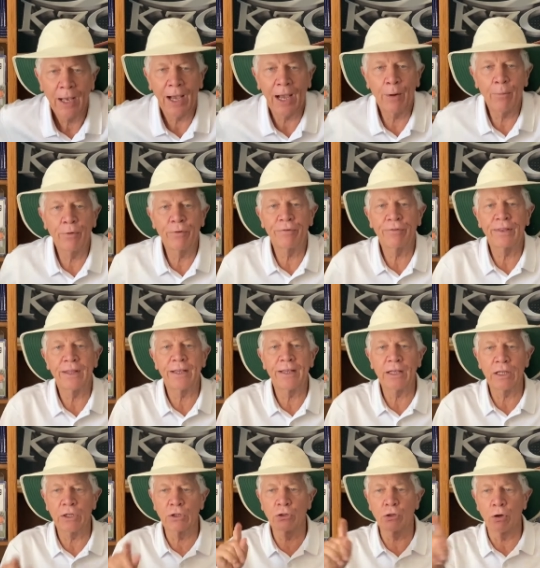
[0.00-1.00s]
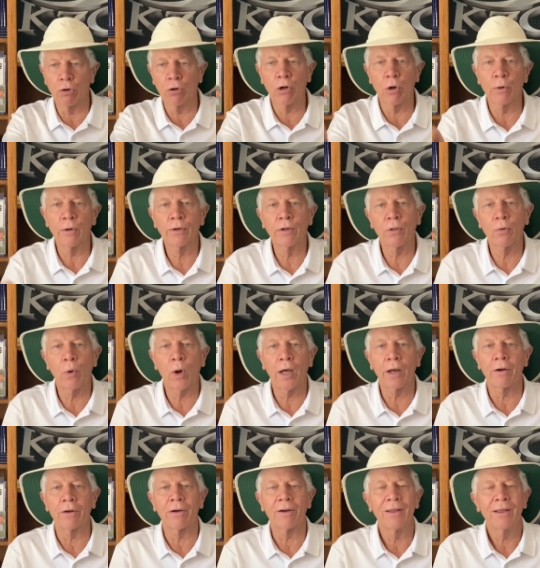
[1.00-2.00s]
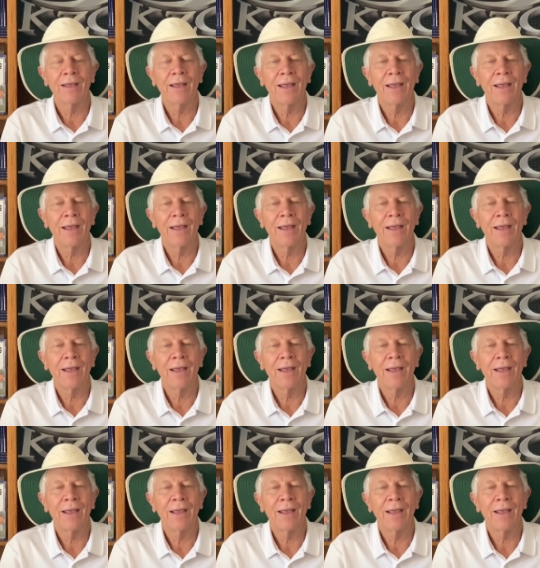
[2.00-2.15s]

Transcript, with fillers: I was thinking, Don't go into the water.